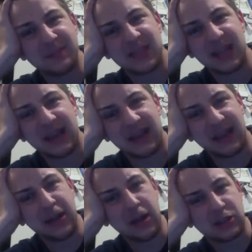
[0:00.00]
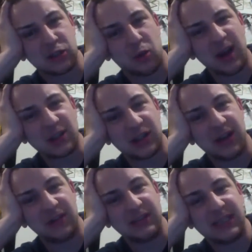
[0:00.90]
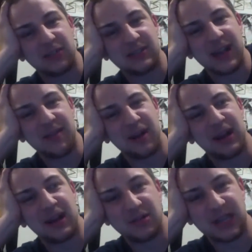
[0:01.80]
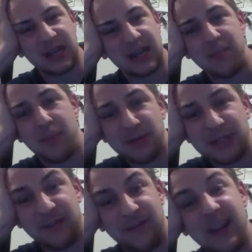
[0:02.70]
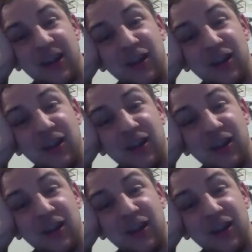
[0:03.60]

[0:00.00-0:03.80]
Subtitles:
Like, he got squashed every single time, but he was like an imposing figure.